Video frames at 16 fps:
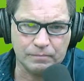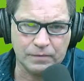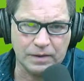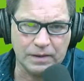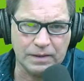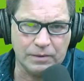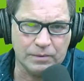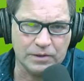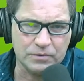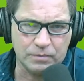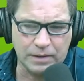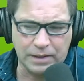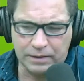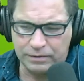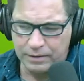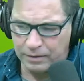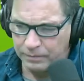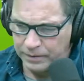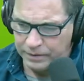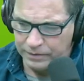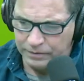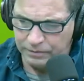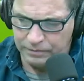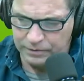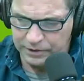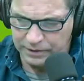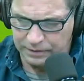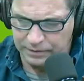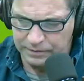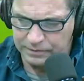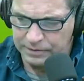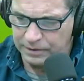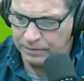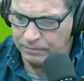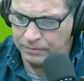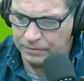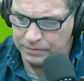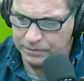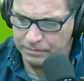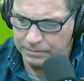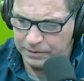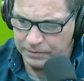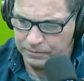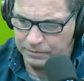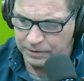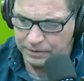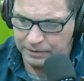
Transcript: anyways, what I thought we'd do, check this out while somebody's right,